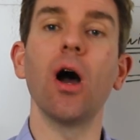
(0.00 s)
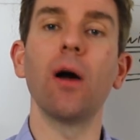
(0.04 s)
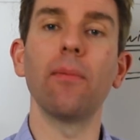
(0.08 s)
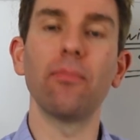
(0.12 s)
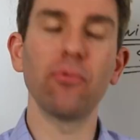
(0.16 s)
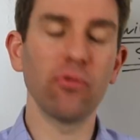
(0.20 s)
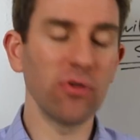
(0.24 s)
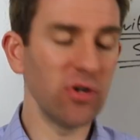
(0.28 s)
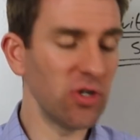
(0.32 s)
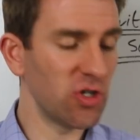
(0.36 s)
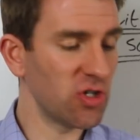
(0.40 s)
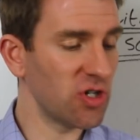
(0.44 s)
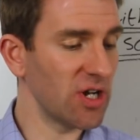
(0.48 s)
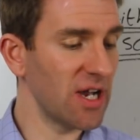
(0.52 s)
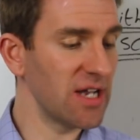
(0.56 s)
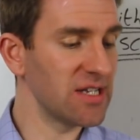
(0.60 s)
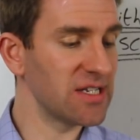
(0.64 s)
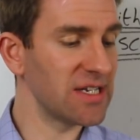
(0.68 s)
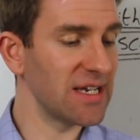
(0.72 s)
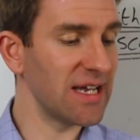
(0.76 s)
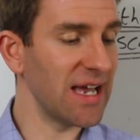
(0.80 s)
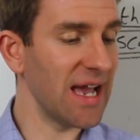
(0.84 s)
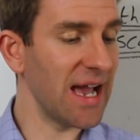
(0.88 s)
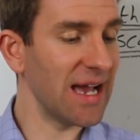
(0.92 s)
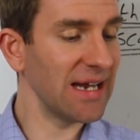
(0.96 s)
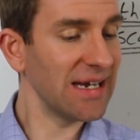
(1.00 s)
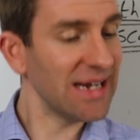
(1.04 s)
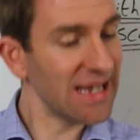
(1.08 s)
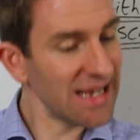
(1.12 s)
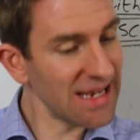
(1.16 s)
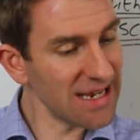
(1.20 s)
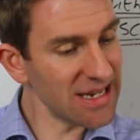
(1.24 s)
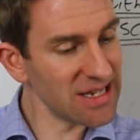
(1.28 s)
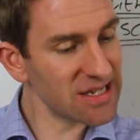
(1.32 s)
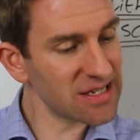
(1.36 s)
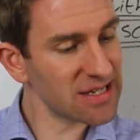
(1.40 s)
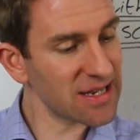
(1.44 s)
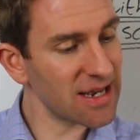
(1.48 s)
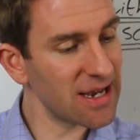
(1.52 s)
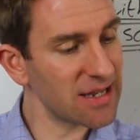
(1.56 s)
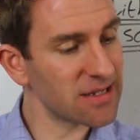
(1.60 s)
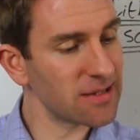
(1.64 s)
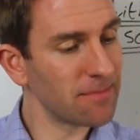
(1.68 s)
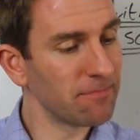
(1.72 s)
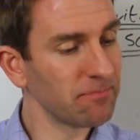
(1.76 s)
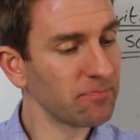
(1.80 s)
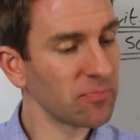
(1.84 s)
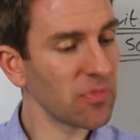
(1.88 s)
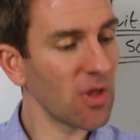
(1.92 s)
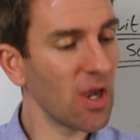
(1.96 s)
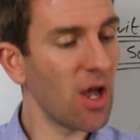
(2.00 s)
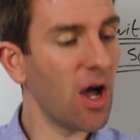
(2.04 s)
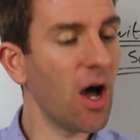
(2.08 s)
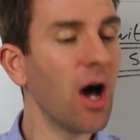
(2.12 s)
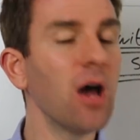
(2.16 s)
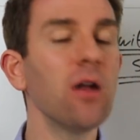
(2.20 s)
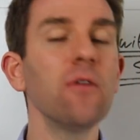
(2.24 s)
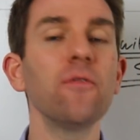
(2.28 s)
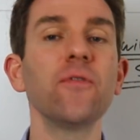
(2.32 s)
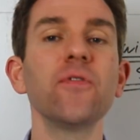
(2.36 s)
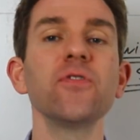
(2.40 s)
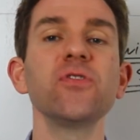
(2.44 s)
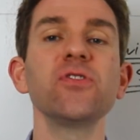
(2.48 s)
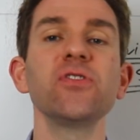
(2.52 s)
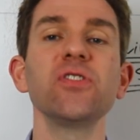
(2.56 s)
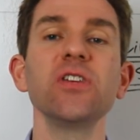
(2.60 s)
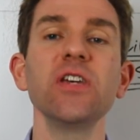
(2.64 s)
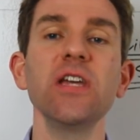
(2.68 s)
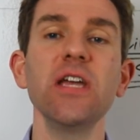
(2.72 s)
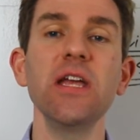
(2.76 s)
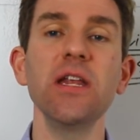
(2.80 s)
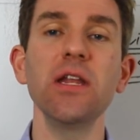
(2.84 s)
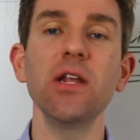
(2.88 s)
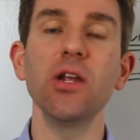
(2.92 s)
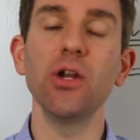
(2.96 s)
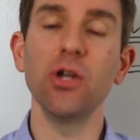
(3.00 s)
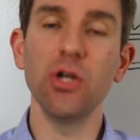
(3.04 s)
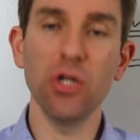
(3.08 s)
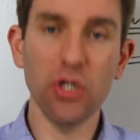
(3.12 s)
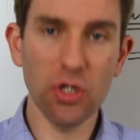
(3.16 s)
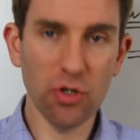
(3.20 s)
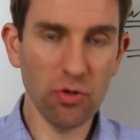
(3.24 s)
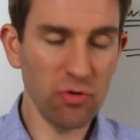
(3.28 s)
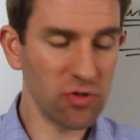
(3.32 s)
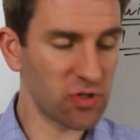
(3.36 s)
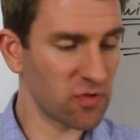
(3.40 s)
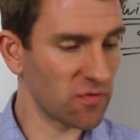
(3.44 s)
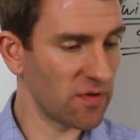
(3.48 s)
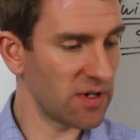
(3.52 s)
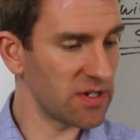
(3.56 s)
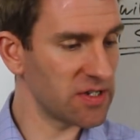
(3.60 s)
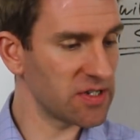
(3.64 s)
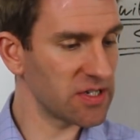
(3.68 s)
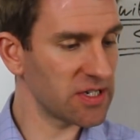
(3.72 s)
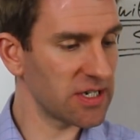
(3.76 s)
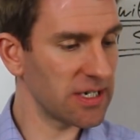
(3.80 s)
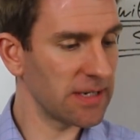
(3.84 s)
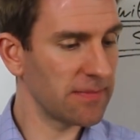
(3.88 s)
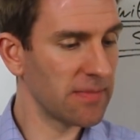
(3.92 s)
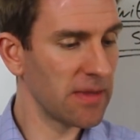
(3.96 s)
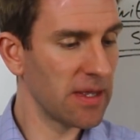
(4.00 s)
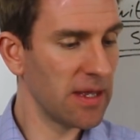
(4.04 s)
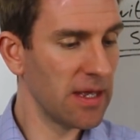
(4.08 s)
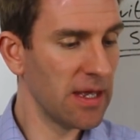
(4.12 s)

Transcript: Appreciate it. And he said, Unforeseen news risk.